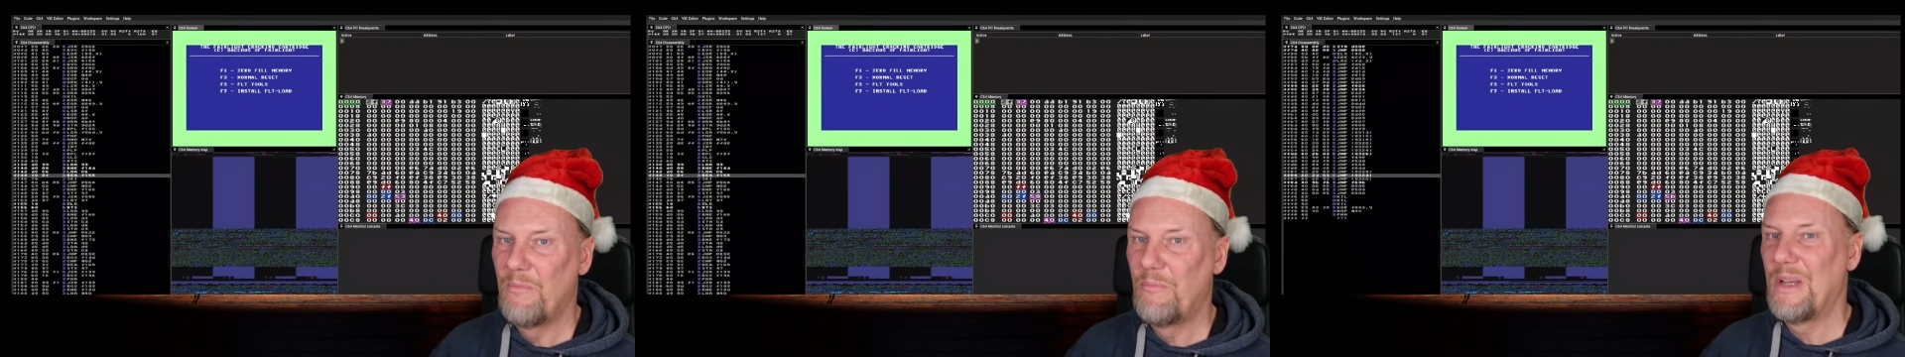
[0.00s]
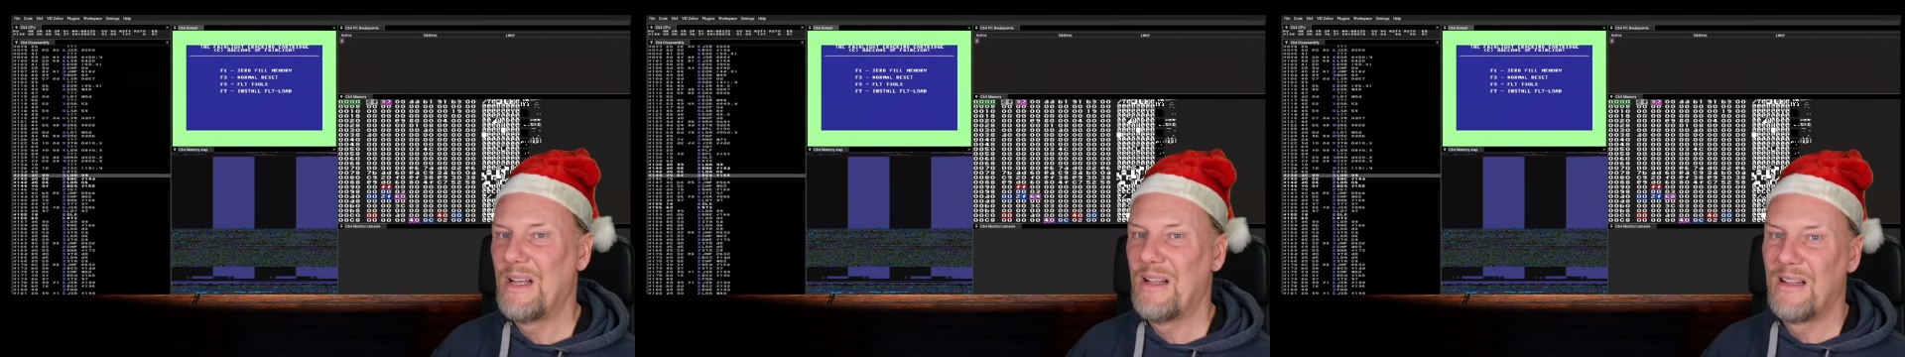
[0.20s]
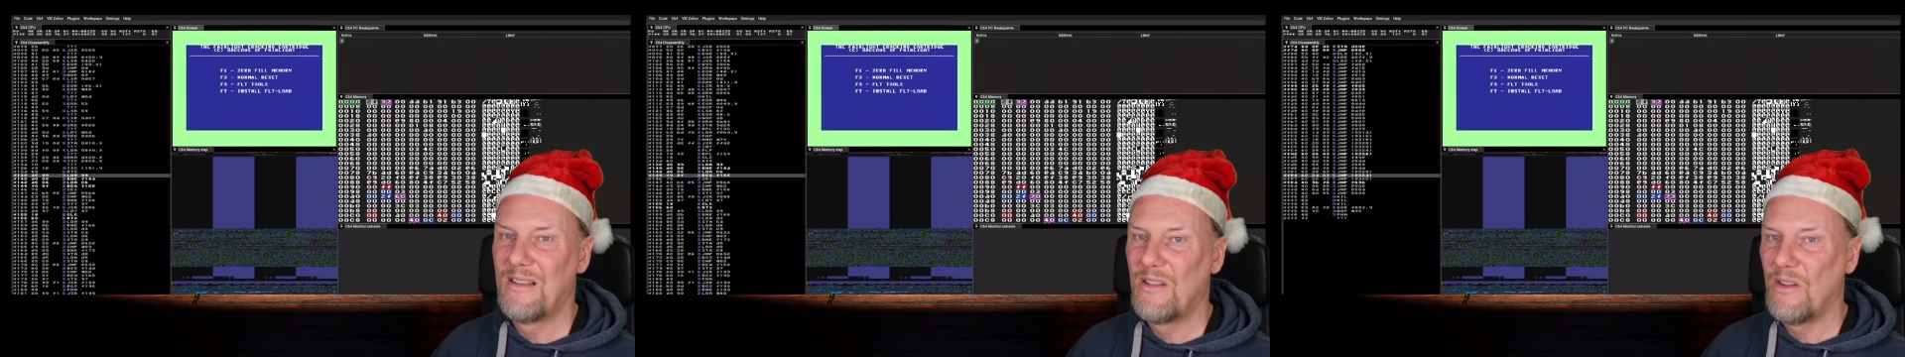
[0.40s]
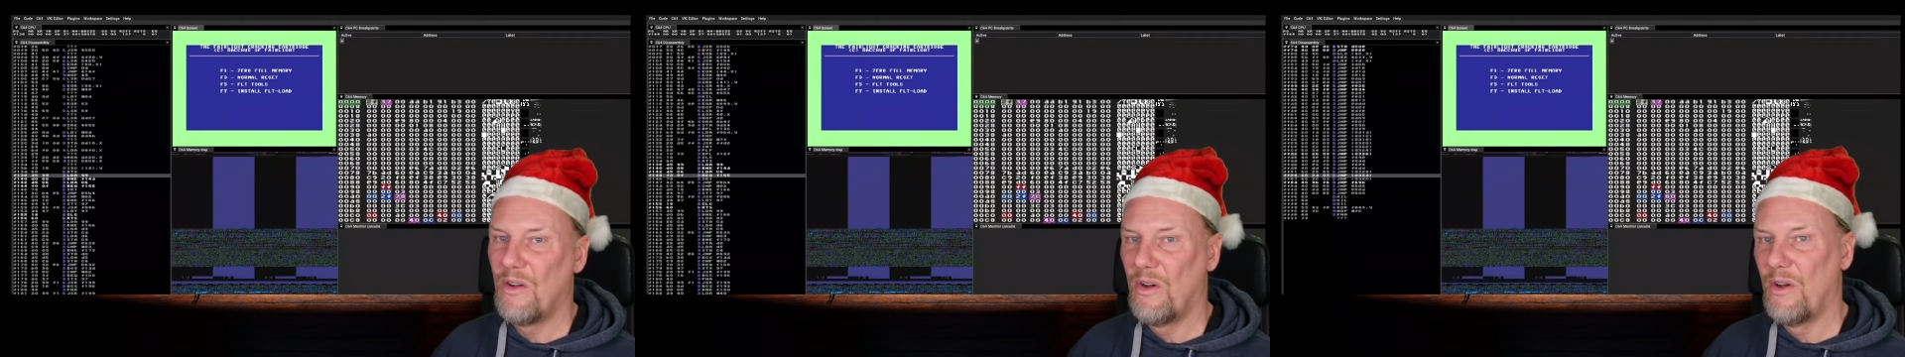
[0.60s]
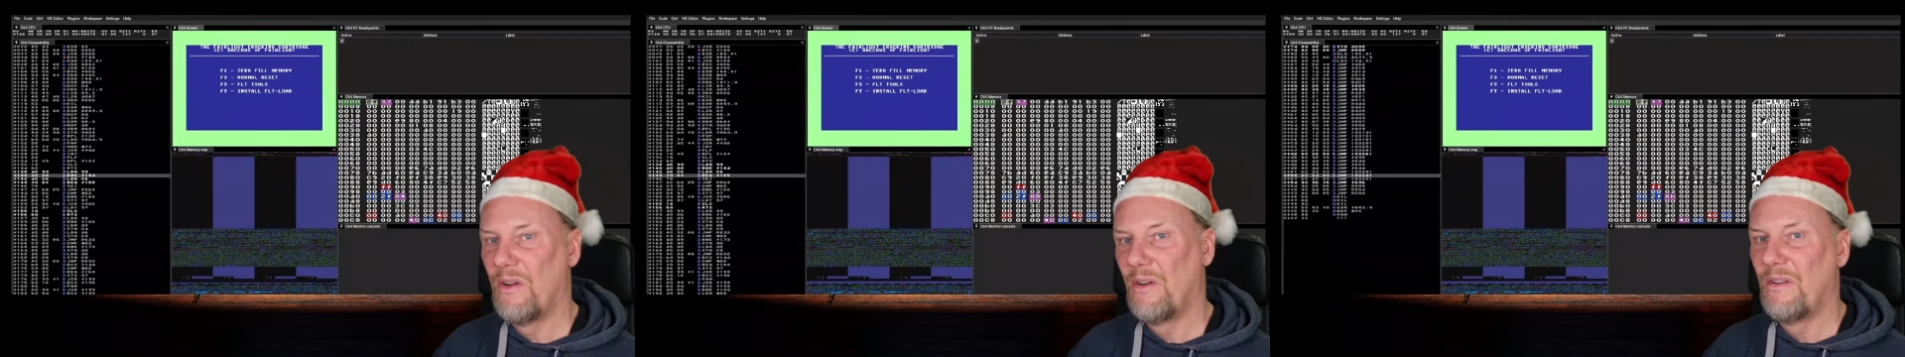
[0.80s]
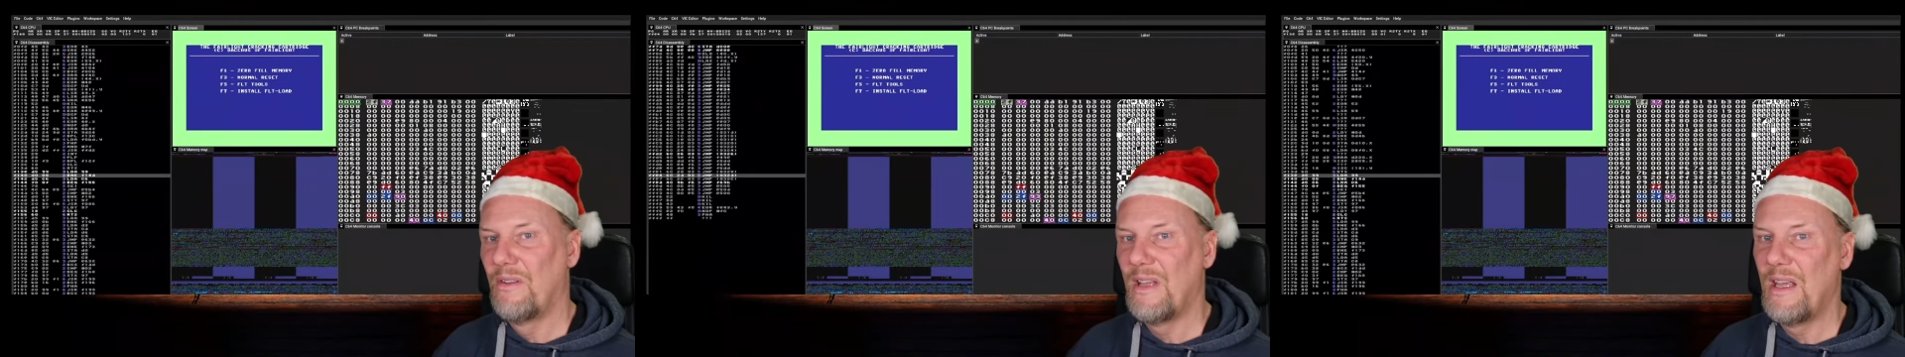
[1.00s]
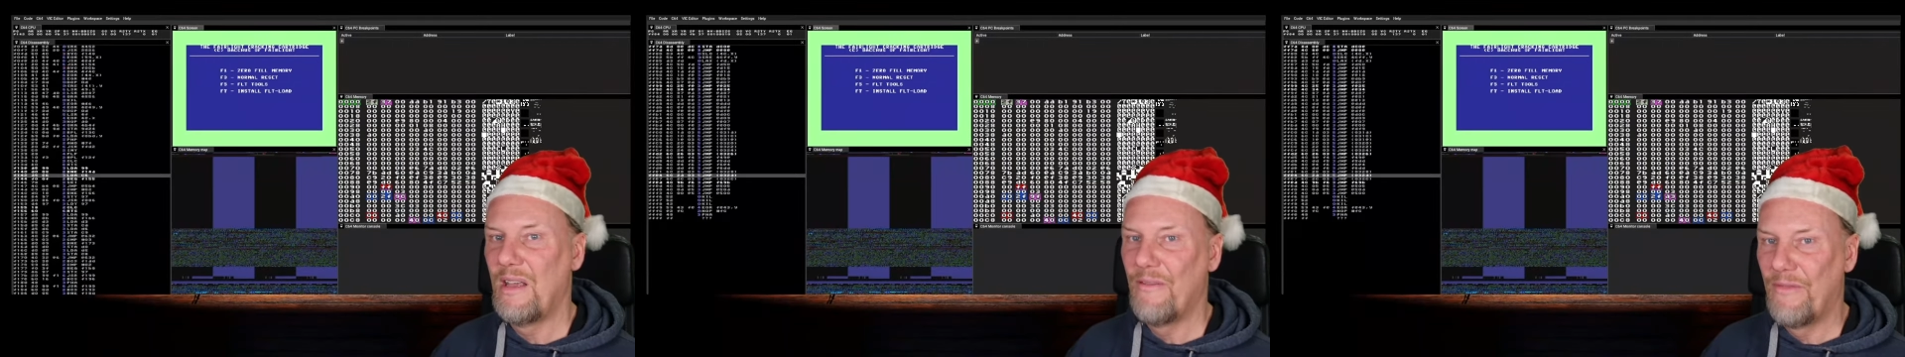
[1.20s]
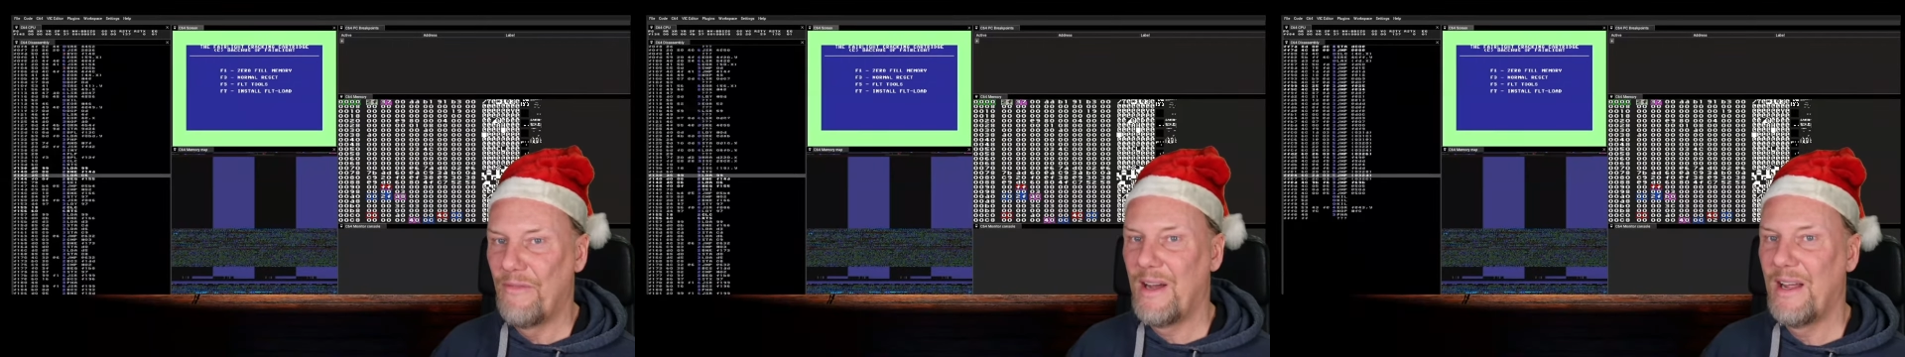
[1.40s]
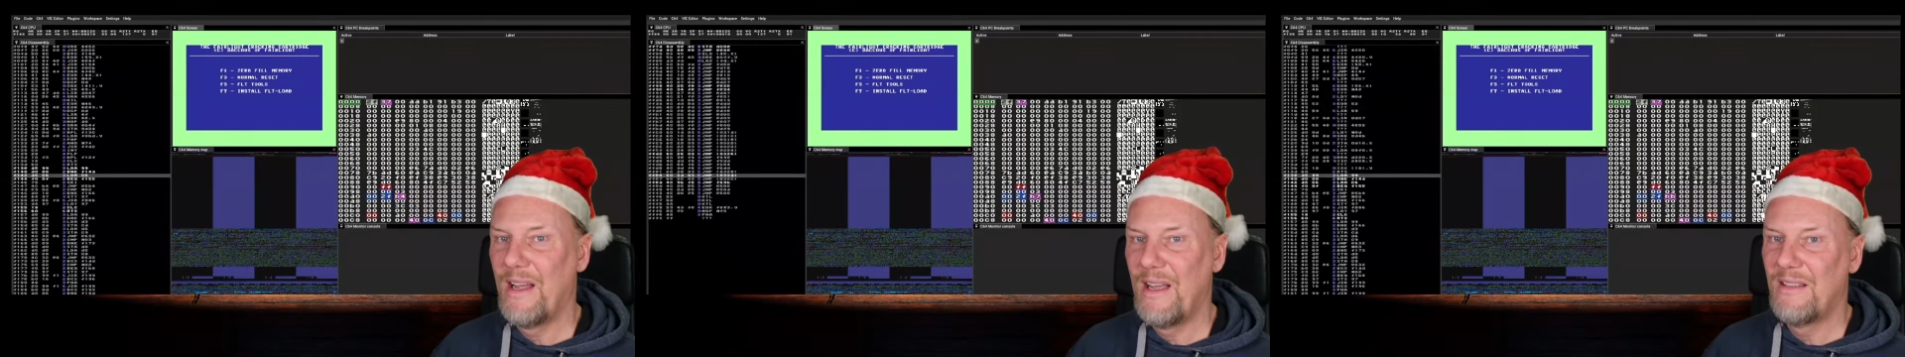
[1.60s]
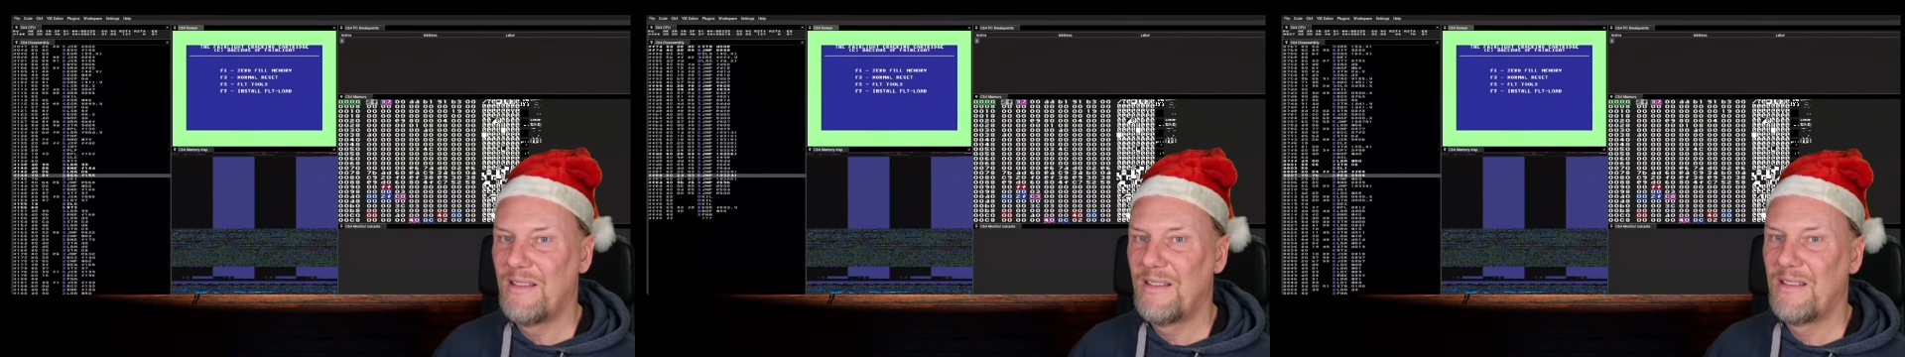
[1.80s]
built on the
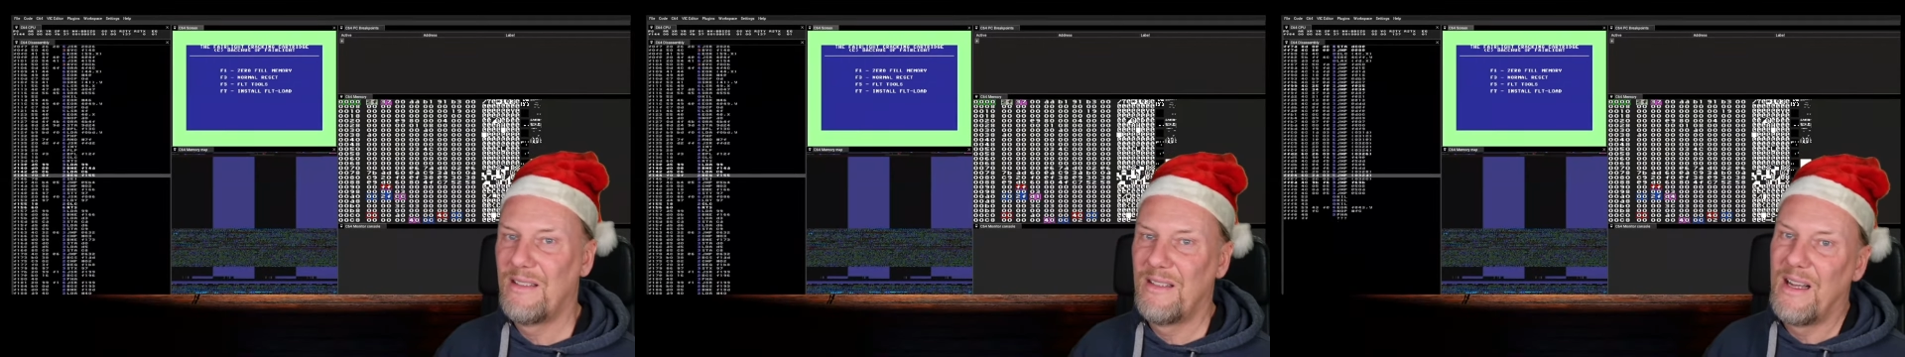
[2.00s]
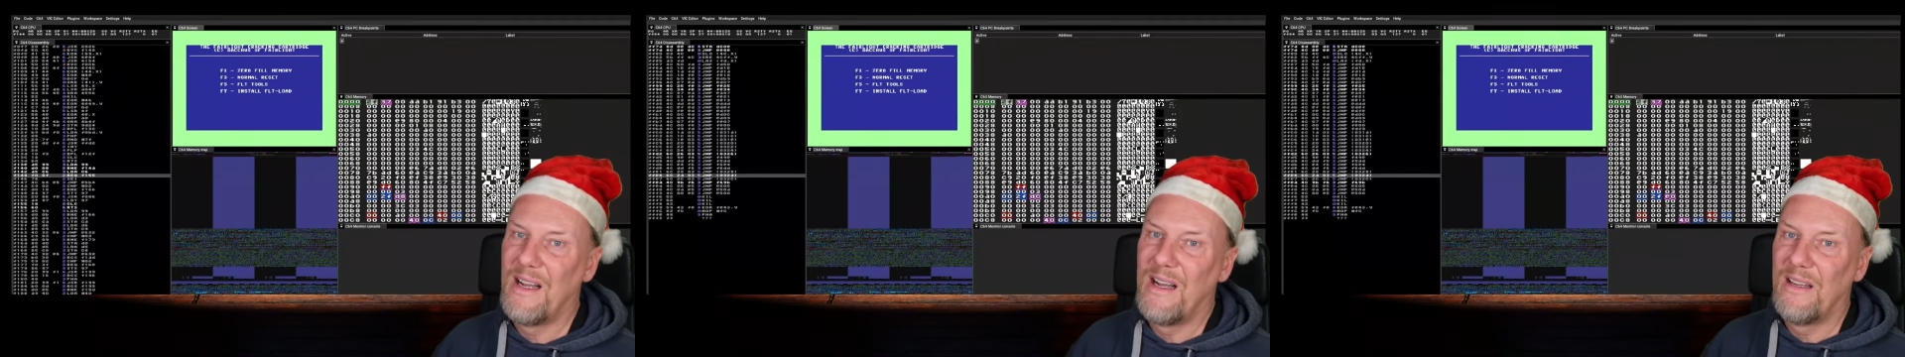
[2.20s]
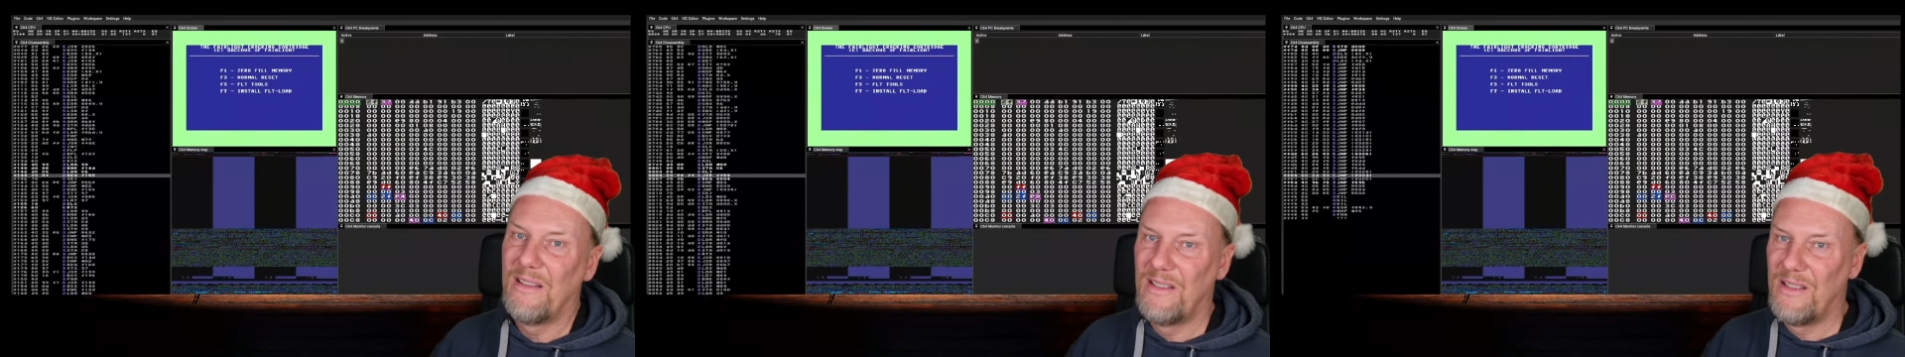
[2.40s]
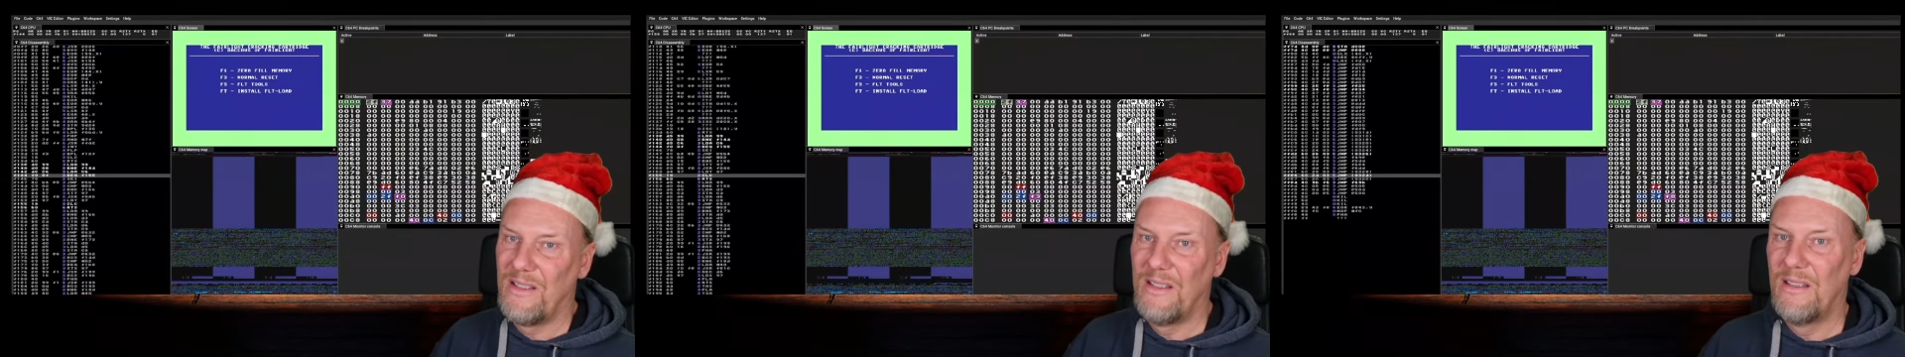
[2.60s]
Vice that